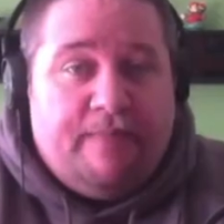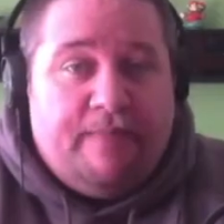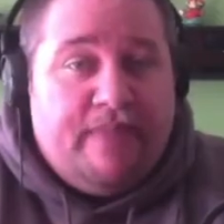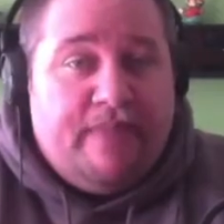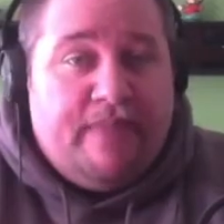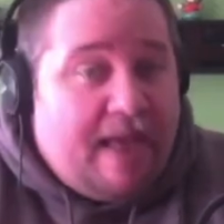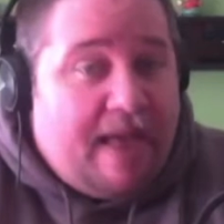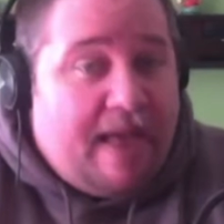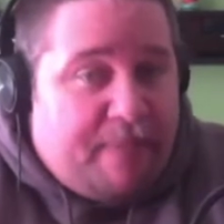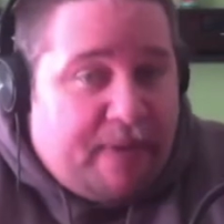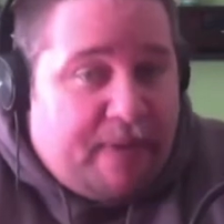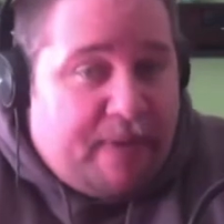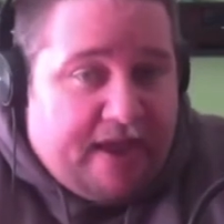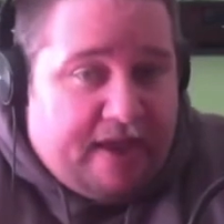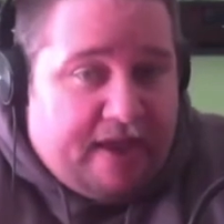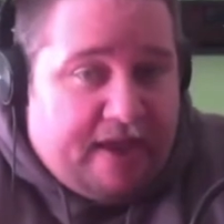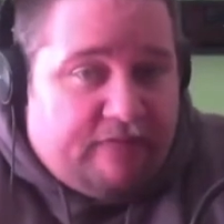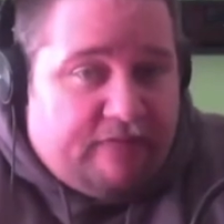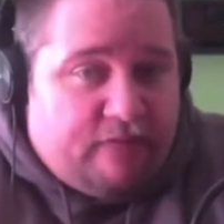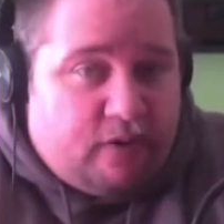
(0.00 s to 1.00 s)
not
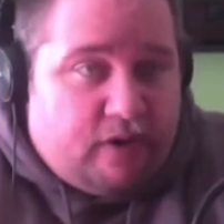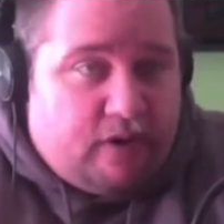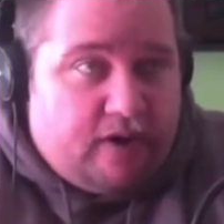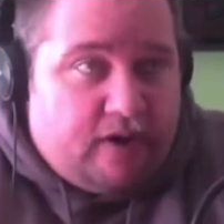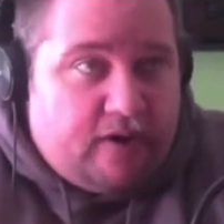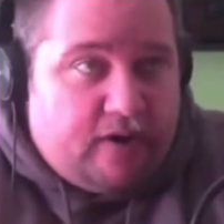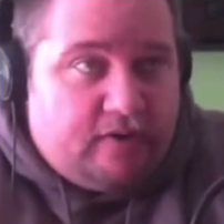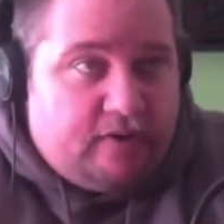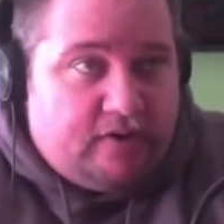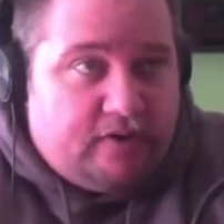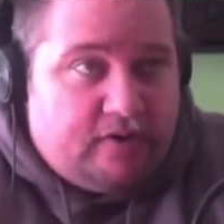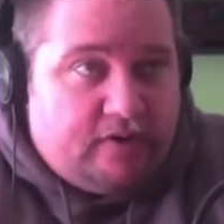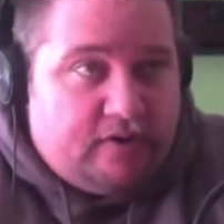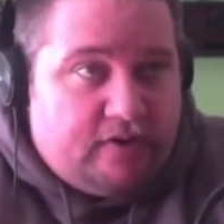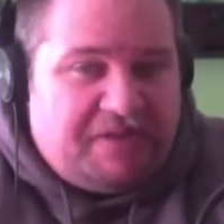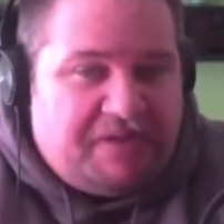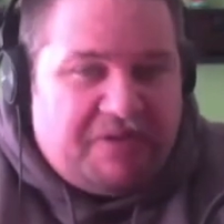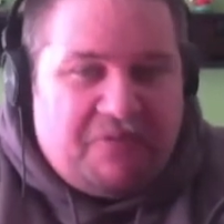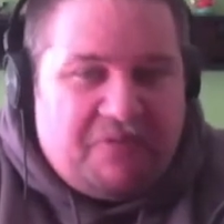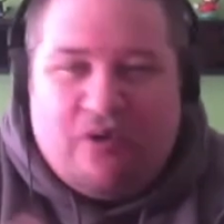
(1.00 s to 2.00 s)
paying for it,
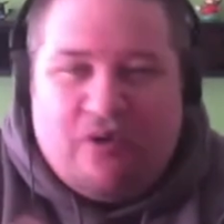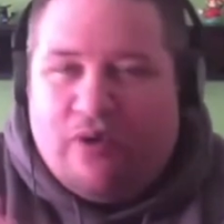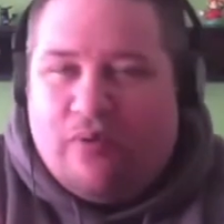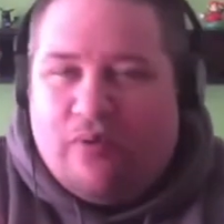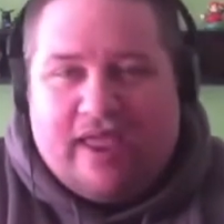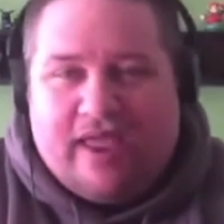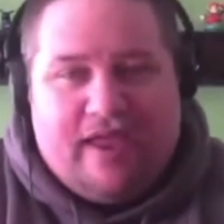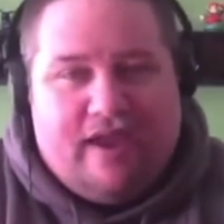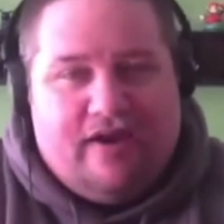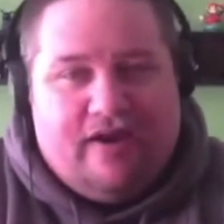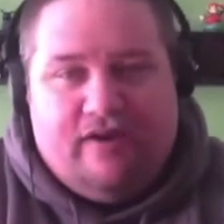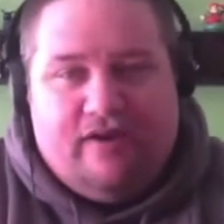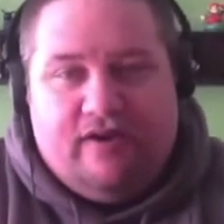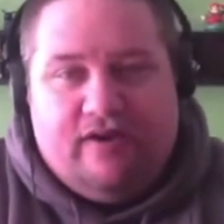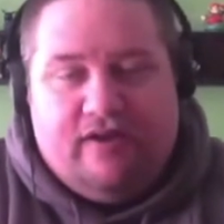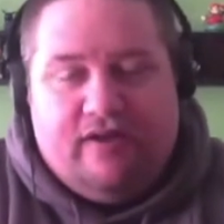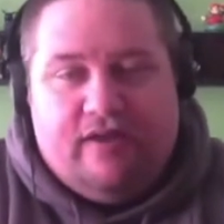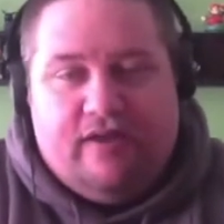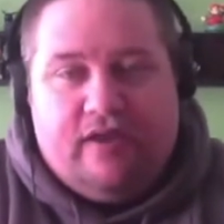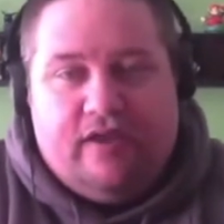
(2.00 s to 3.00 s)
then what do I care?
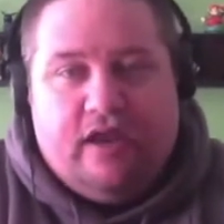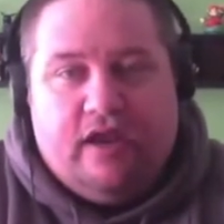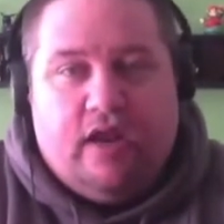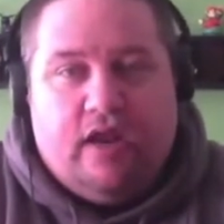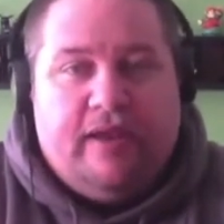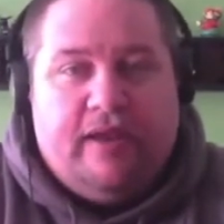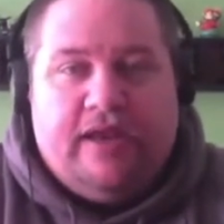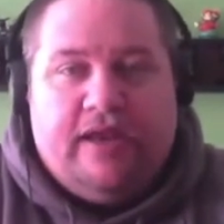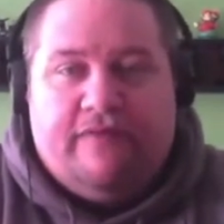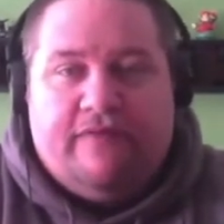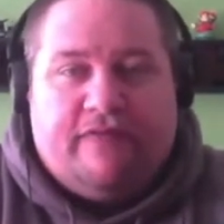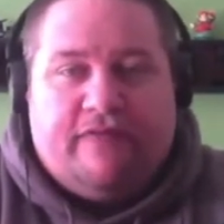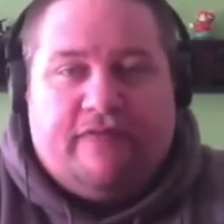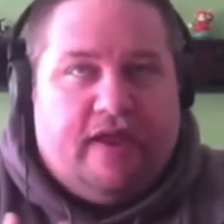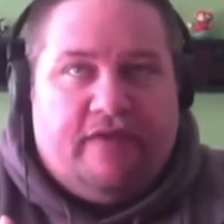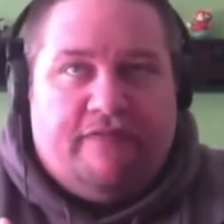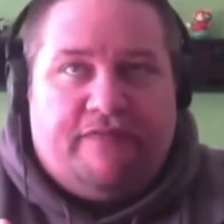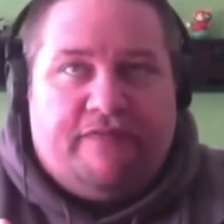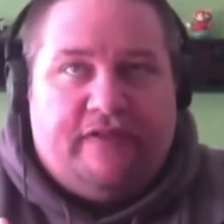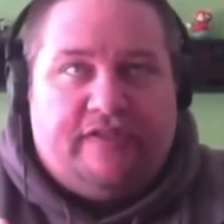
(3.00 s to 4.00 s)
You know what I mean? If
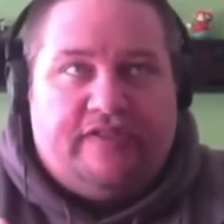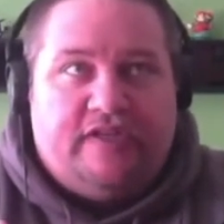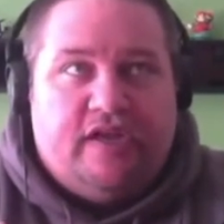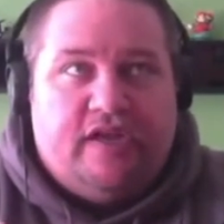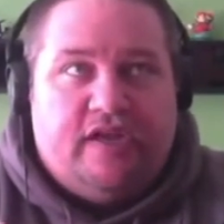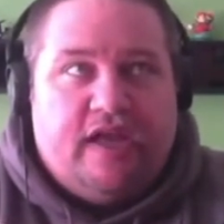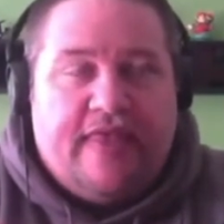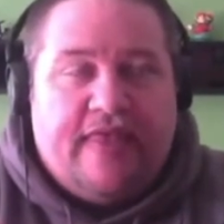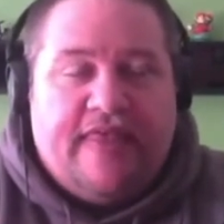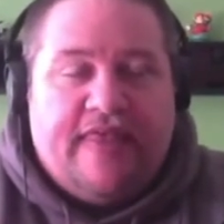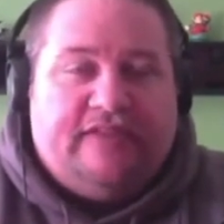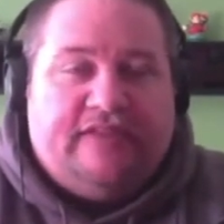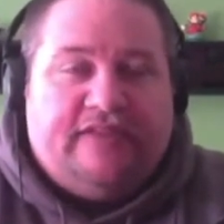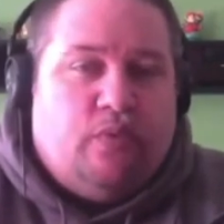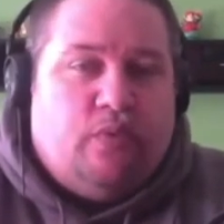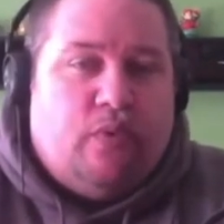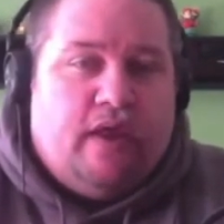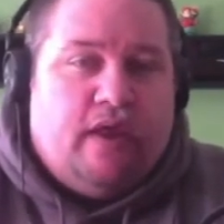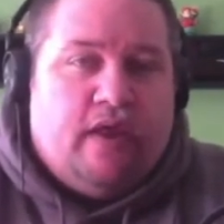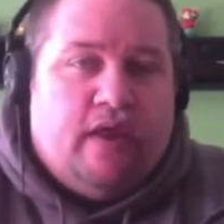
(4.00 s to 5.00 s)
it's, and that's
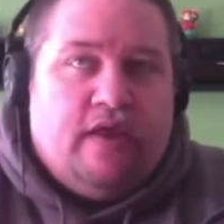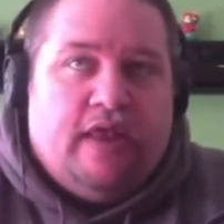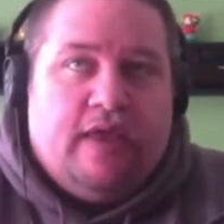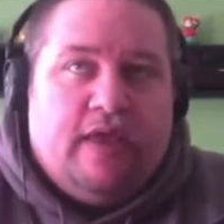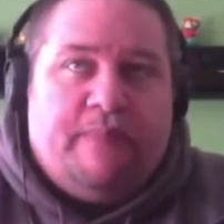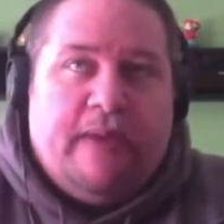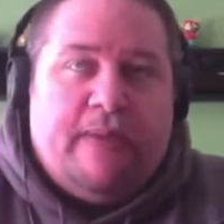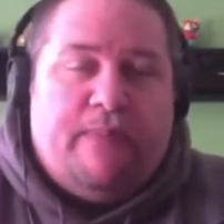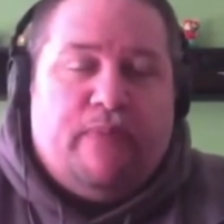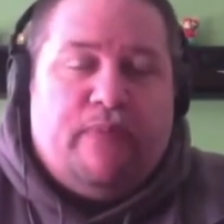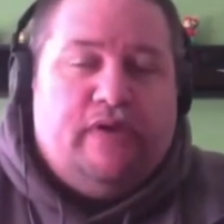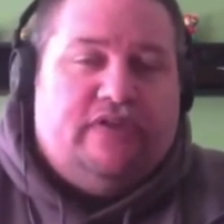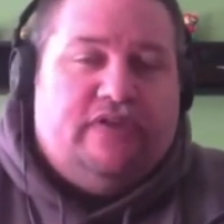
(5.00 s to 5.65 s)
the way, like, people used